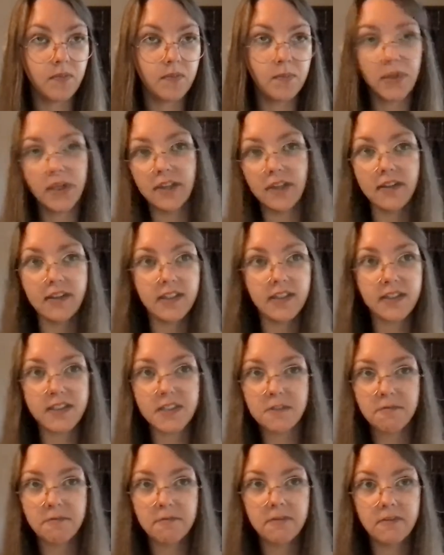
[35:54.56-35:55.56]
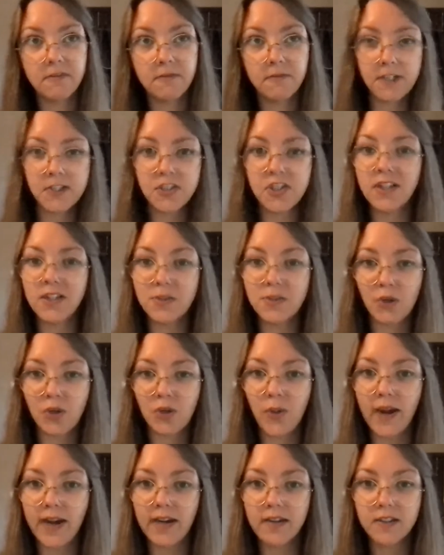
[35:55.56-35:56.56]
But friction is
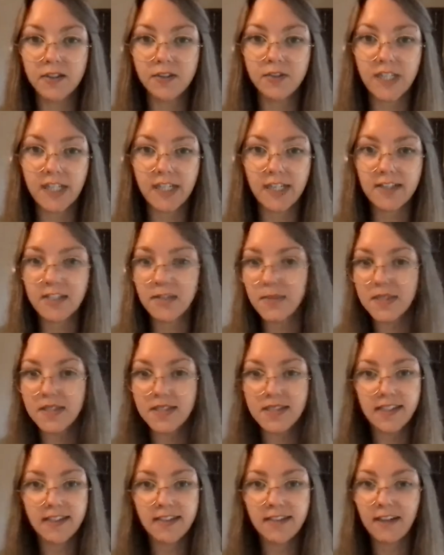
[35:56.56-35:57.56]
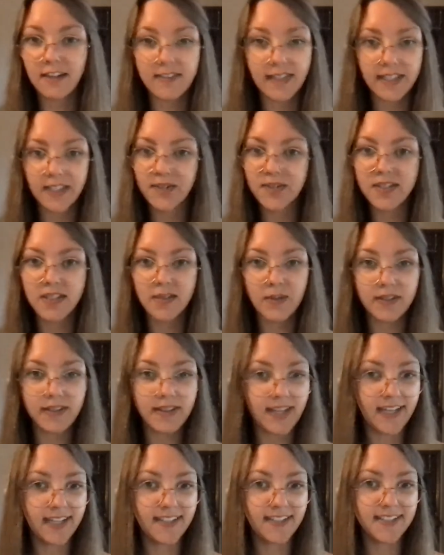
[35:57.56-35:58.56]
required to create intimacy. I'll let you sit with
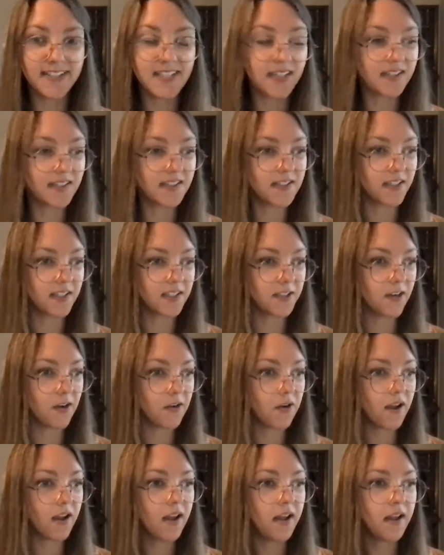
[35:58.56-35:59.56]
that sentence on your own.